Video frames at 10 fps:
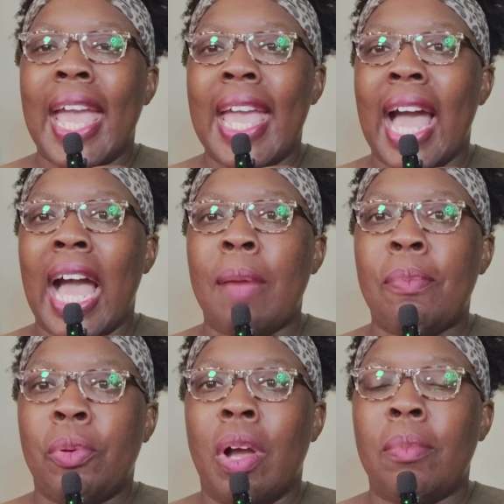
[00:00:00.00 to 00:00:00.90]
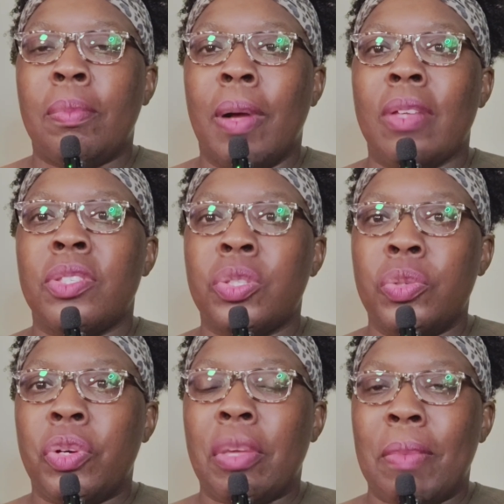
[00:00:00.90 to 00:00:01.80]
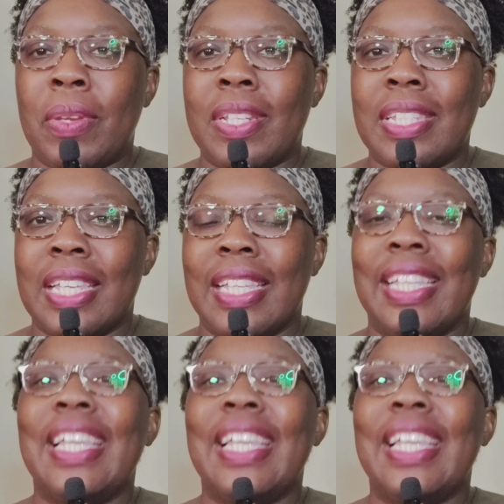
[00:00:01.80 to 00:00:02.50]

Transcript: AI Prompt Boss School community.